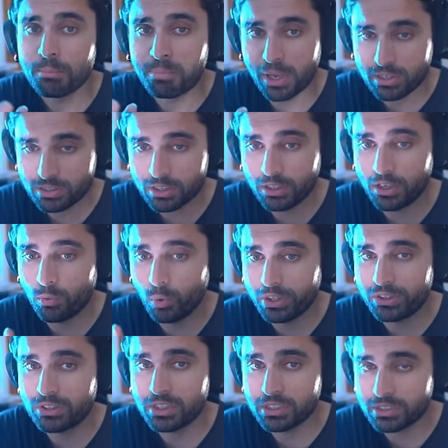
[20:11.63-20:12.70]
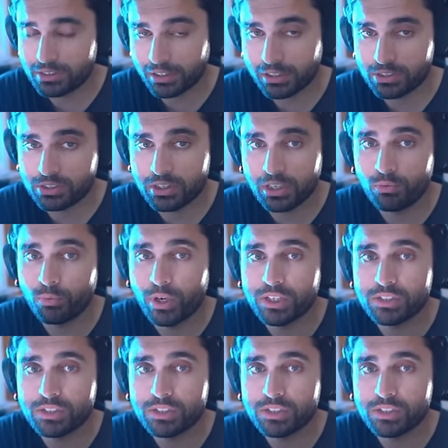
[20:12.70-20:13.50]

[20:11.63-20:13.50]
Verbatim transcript: Basically, what these suckers did